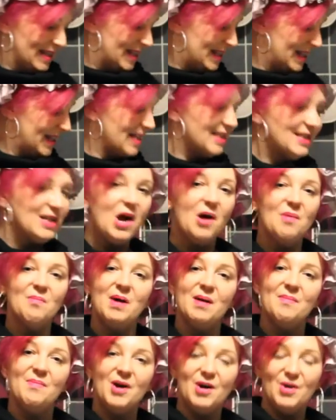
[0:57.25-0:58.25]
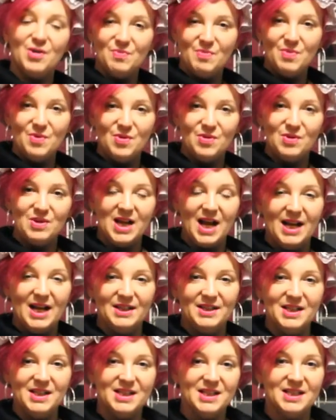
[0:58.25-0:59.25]
These are my bath boards
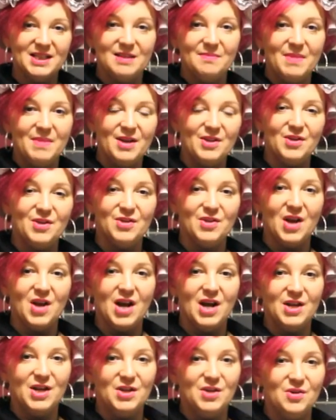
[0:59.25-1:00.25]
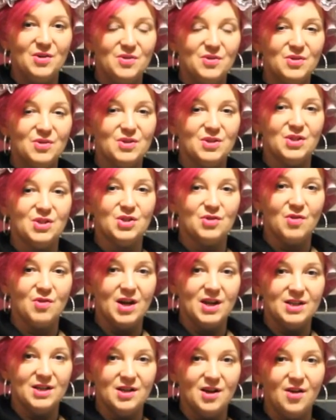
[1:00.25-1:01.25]
and this is the method that I used
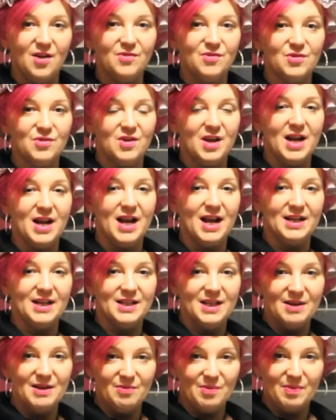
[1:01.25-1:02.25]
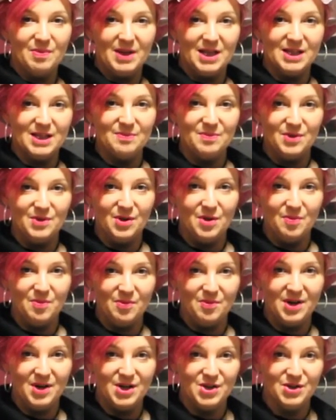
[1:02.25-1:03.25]
straight after I had a hip replacement
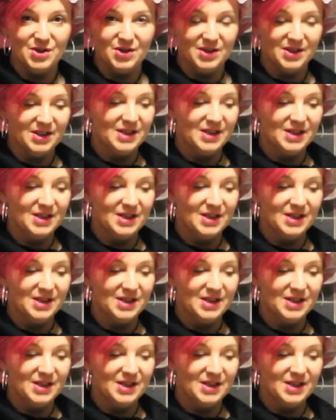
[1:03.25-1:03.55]
operation.